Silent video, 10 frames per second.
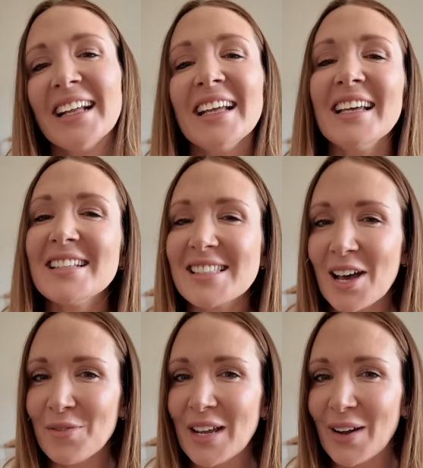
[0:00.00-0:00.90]
It's
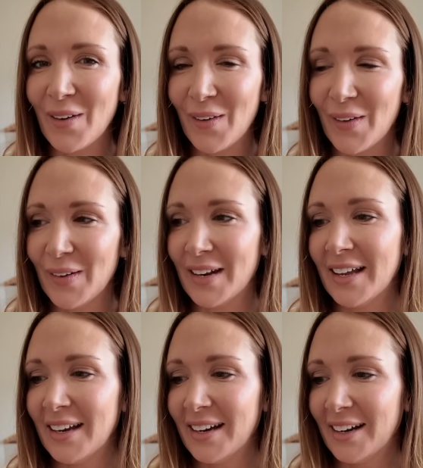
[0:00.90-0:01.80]
coming on
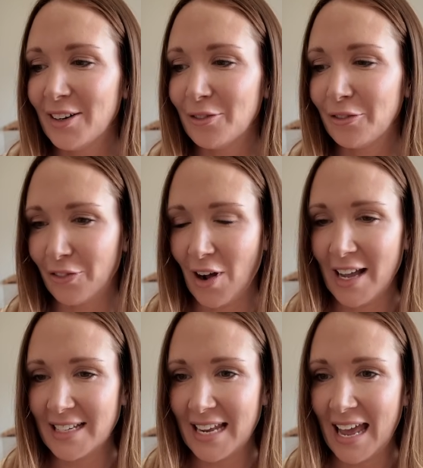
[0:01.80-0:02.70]

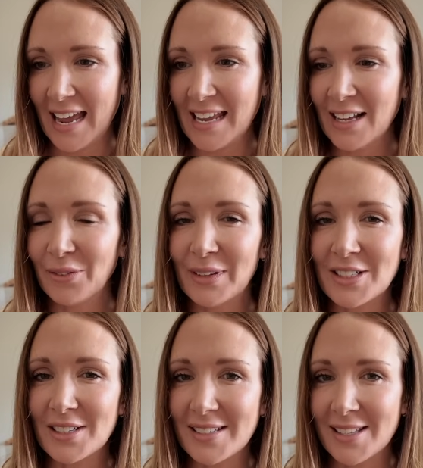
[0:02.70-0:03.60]
Friday, which
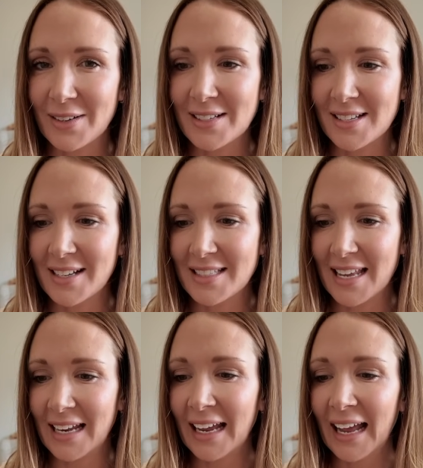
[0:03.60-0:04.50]
is so
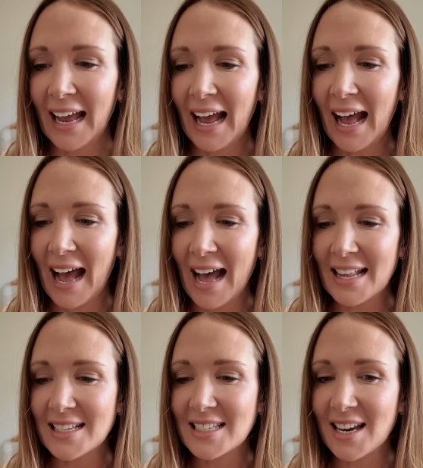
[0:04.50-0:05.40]
exciting.
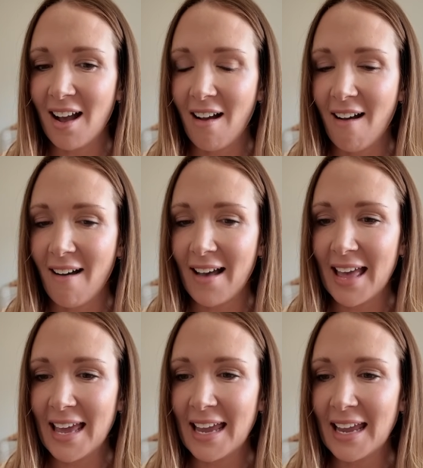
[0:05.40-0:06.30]
And
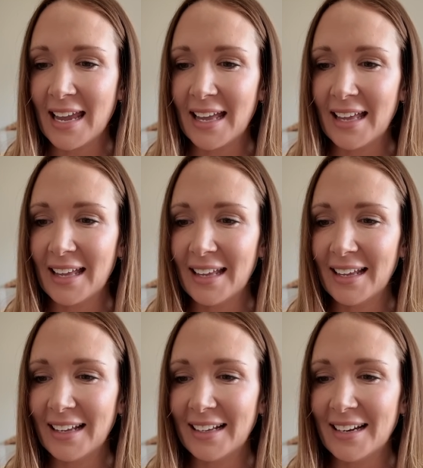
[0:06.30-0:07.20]
I
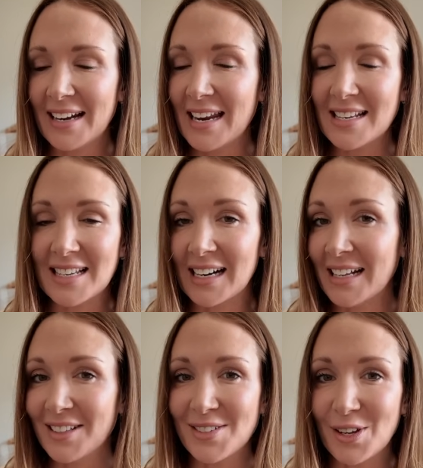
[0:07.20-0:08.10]
need to
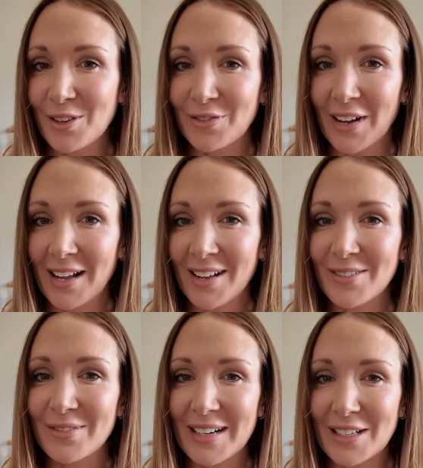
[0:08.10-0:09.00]
clean the sofa
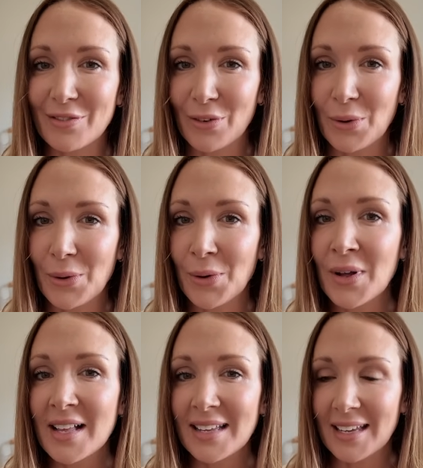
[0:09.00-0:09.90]
ready for
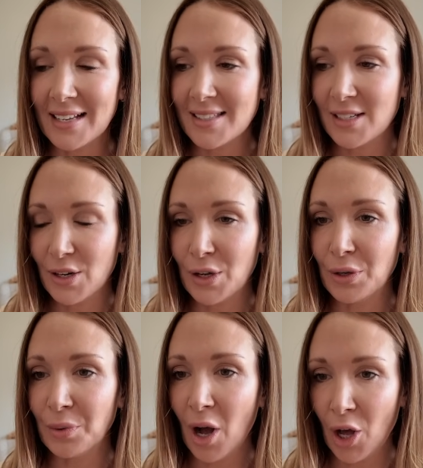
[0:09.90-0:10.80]
its
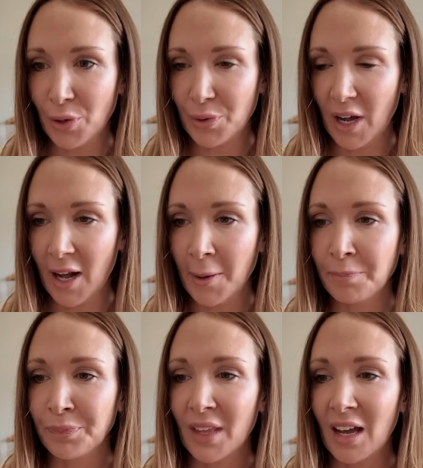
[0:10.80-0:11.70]
new owner.
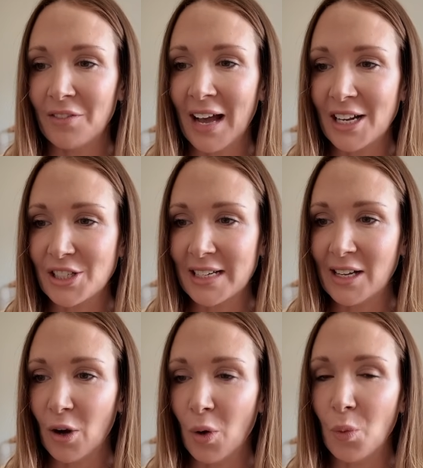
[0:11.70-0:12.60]
I've actually
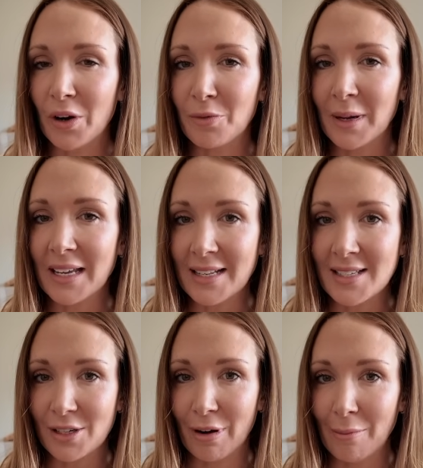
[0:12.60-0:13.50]
got one of my
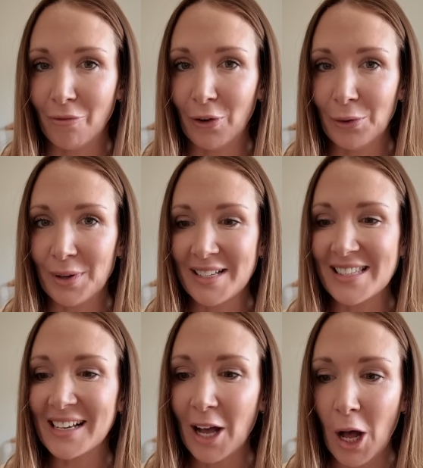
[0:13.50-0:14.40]
Instagram followers
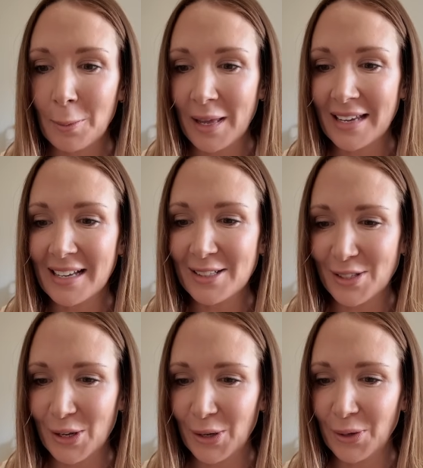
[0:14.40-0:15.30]
coming
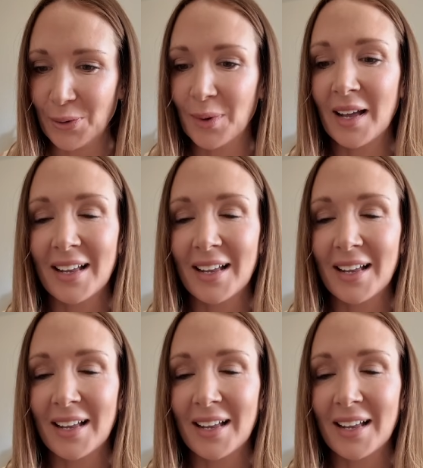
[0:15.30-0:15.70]
to